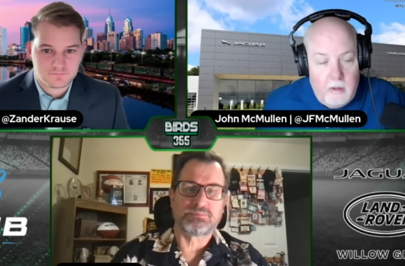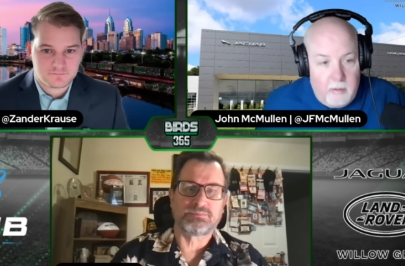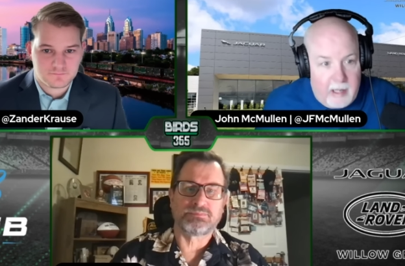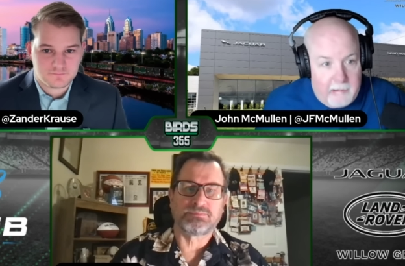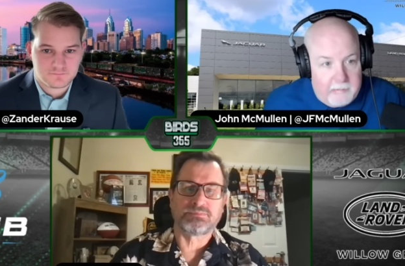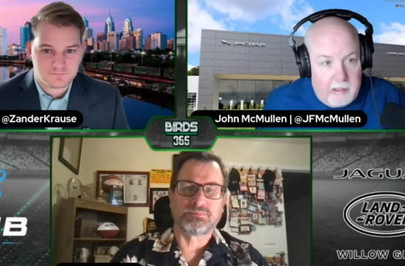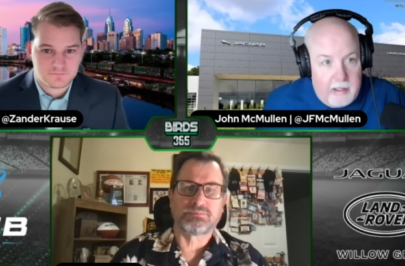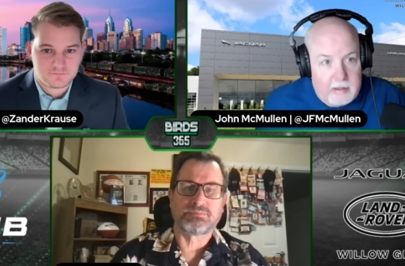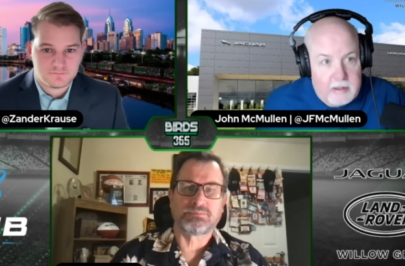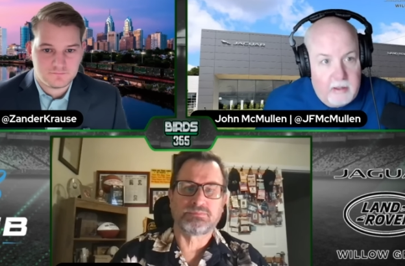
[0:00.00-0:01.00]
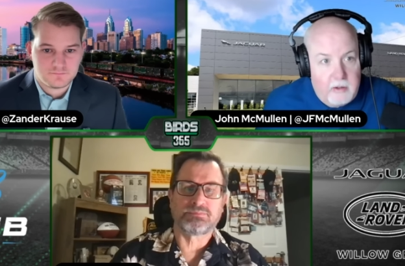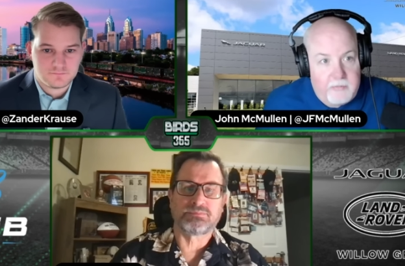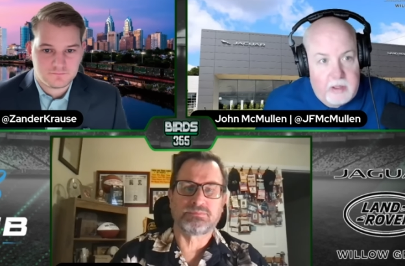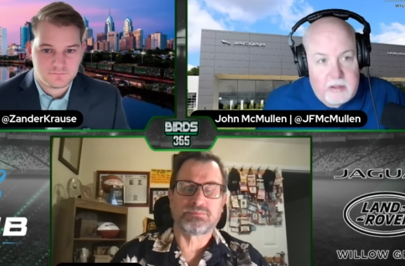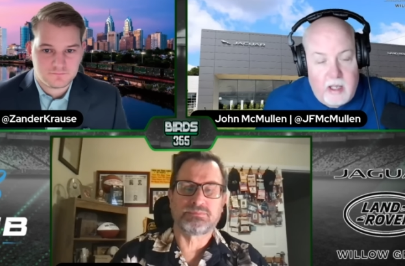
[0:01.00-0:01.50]
Speaker 1: about last year
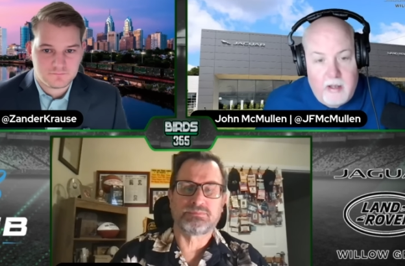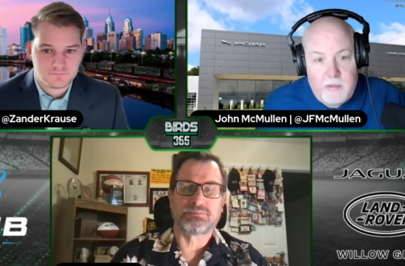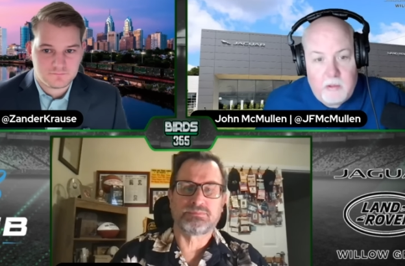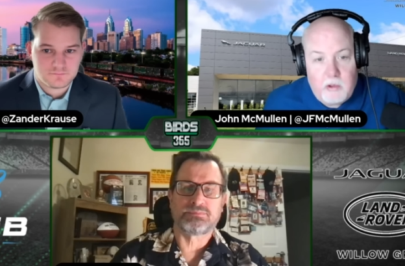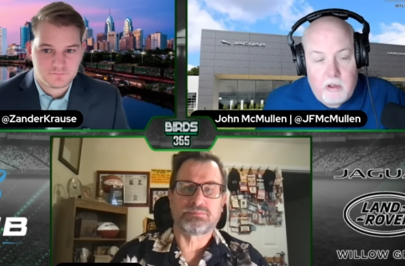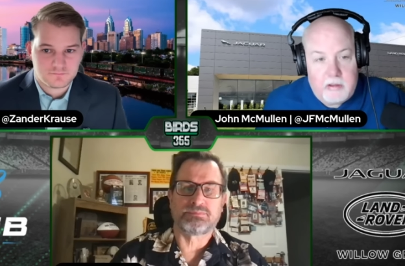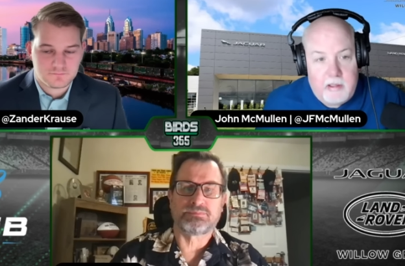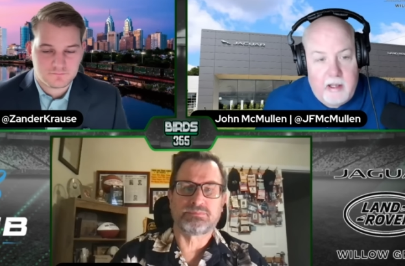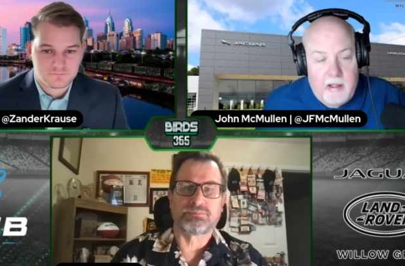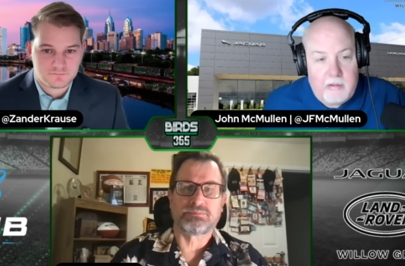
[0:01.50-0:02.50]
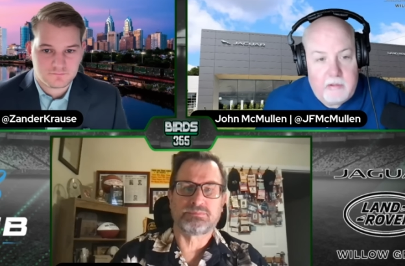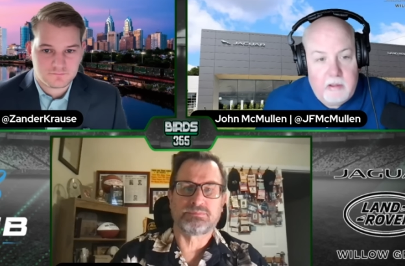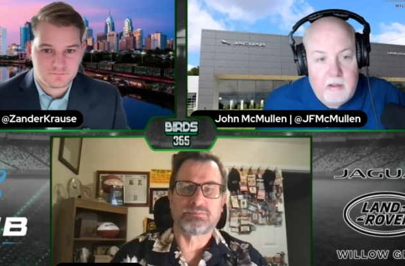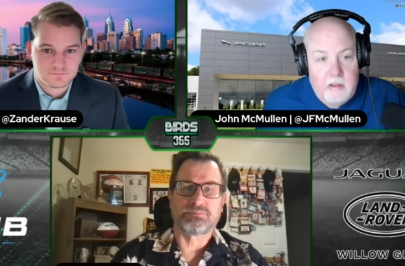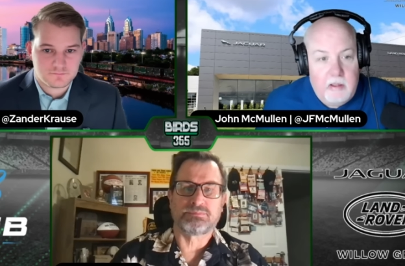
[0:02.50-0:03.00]
if the timing worked out.
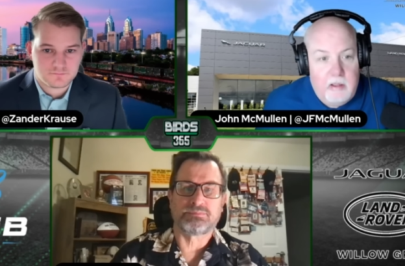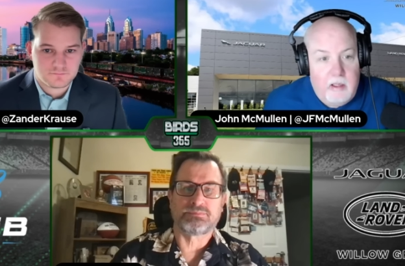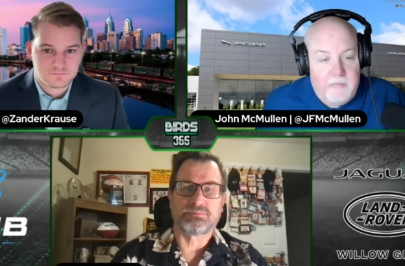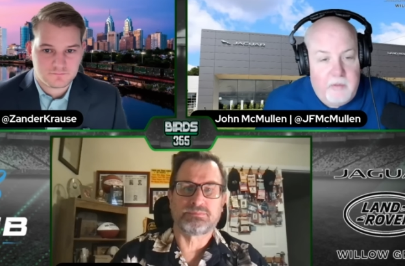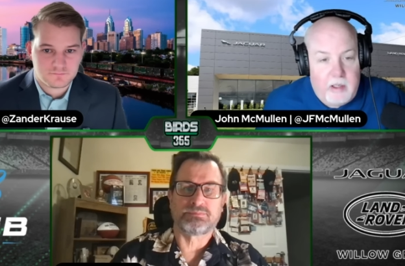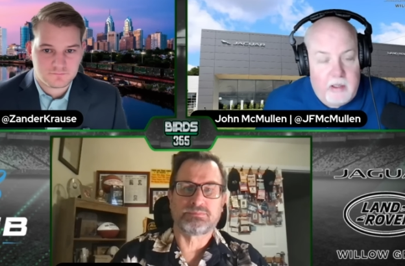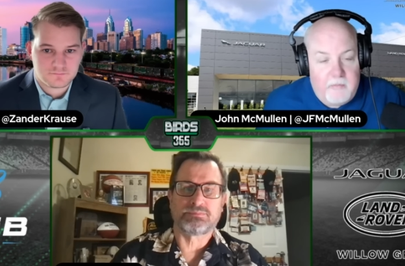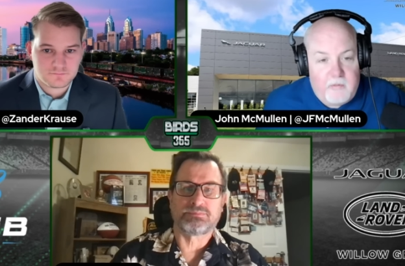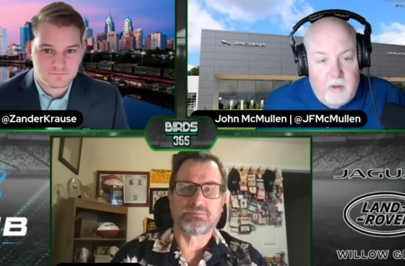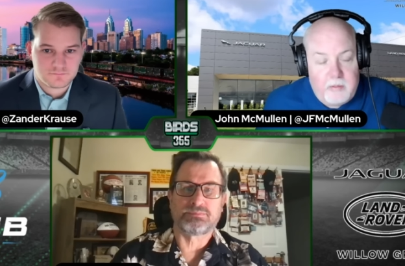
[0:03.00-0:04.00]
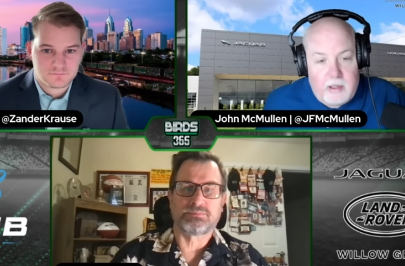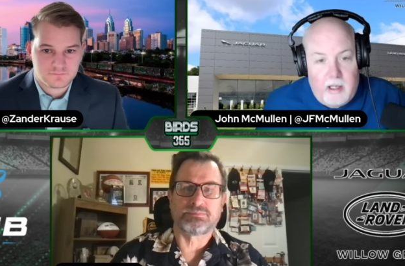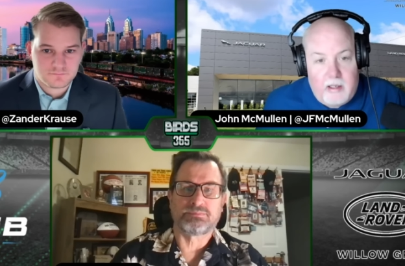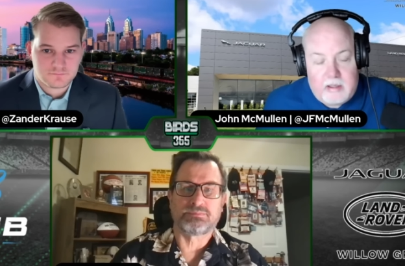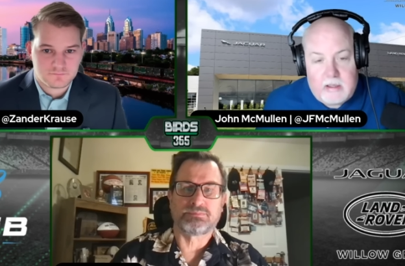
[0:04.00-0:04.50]
And Vic confirmed a
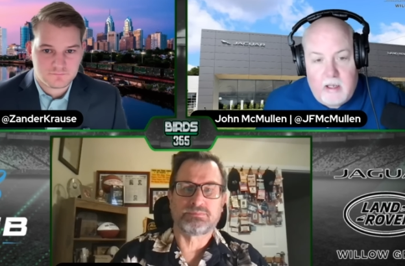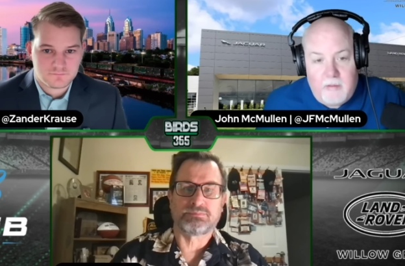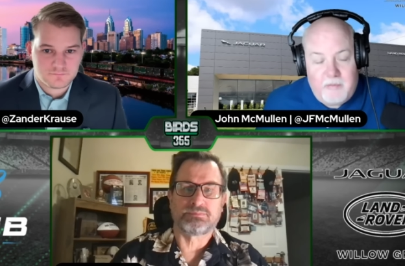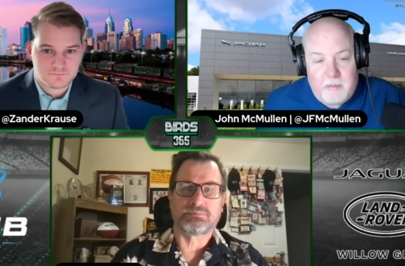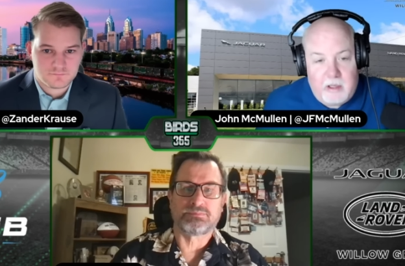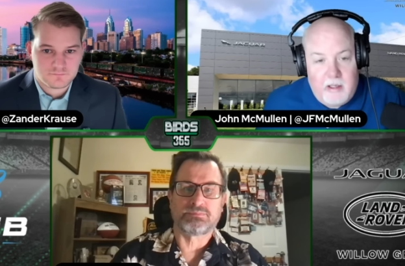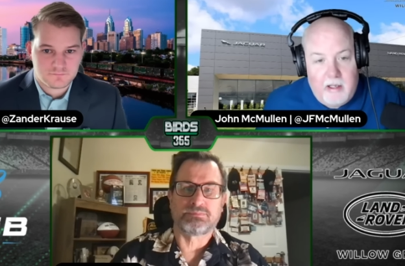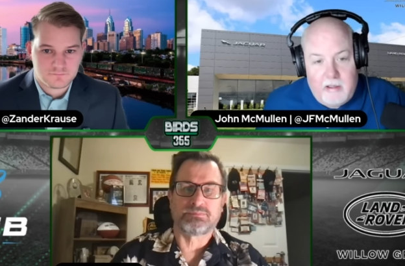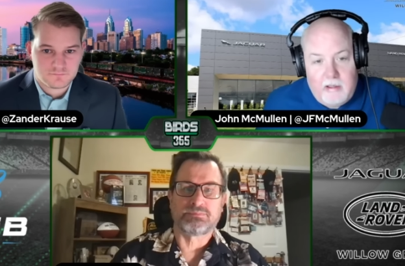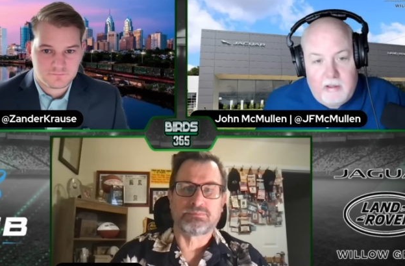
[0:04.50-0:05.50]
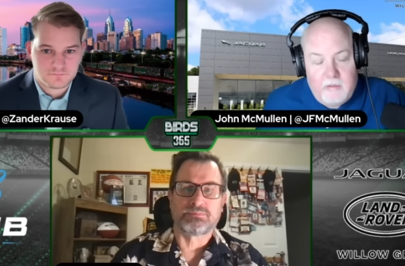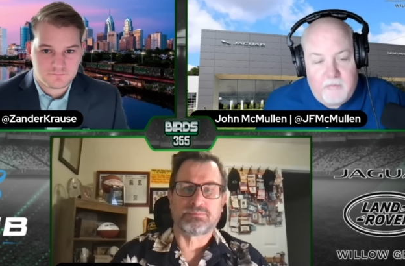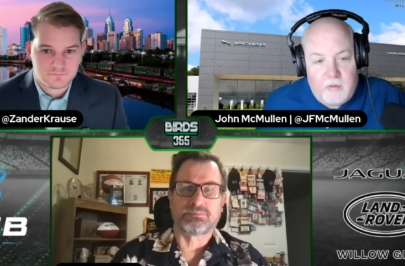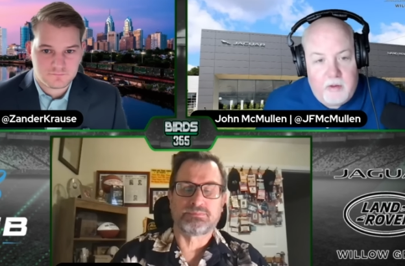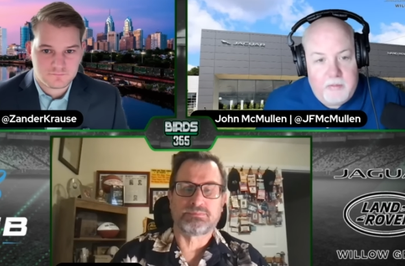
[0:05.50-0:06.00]
lot of stuff. I'm glad he
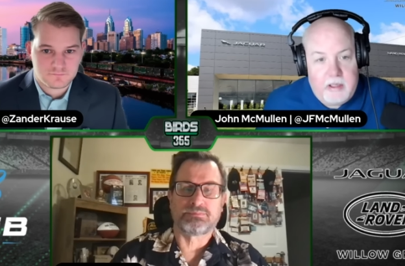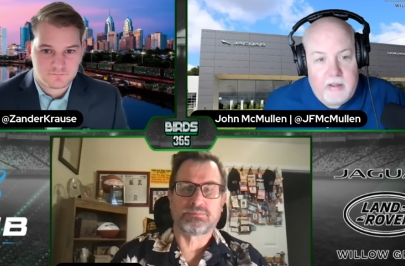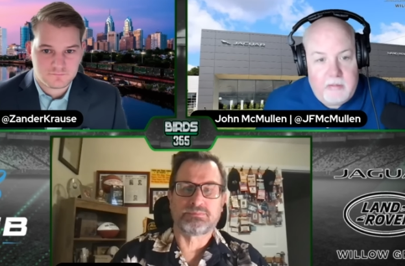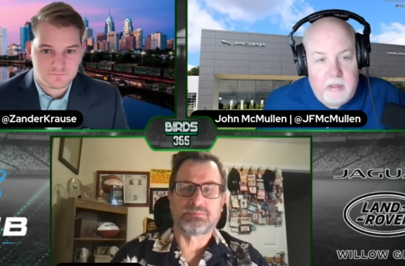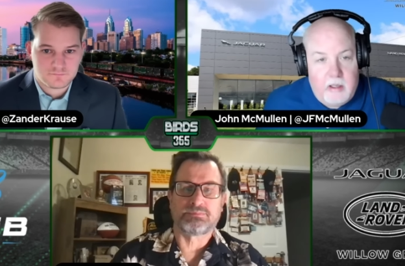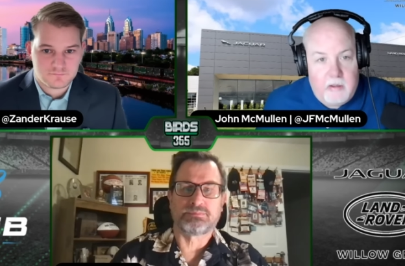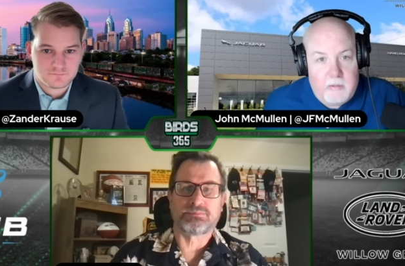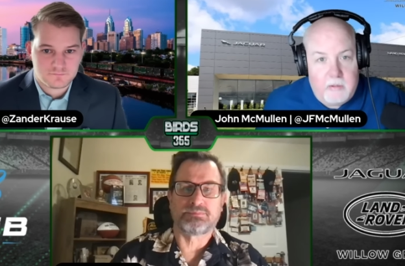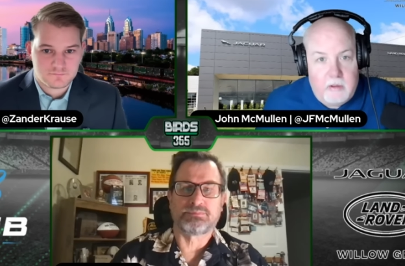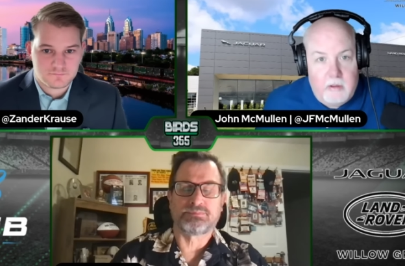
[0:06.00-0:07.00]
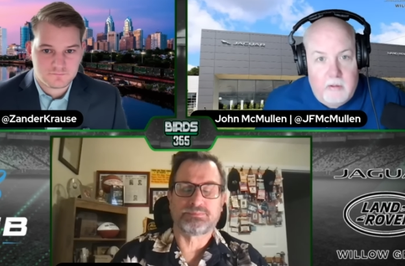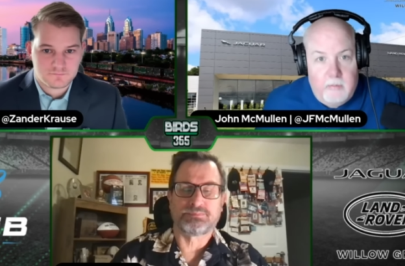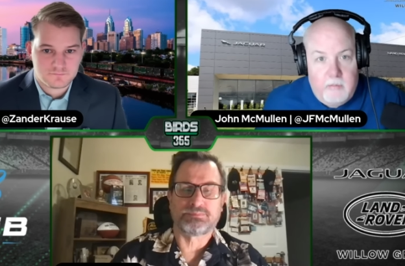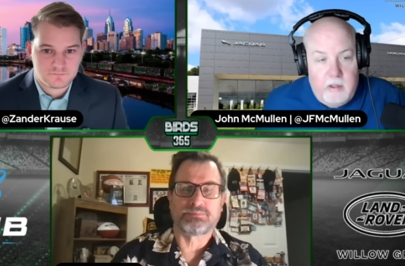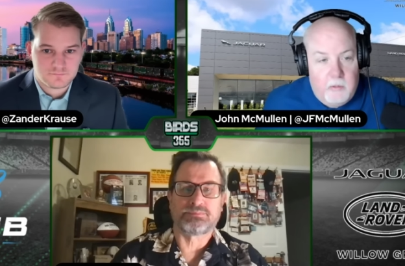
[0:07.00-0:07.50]
confirmed it. You know,
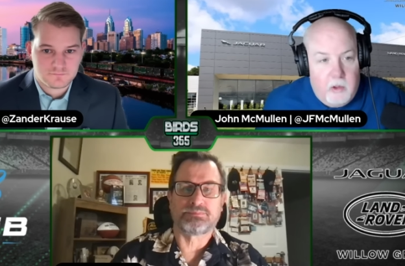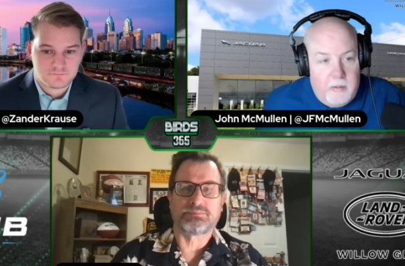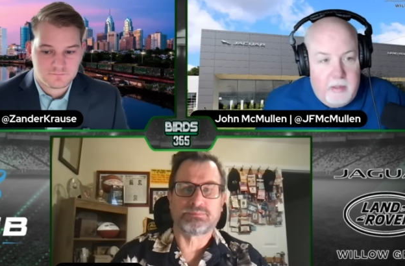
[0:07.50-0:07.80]
he would have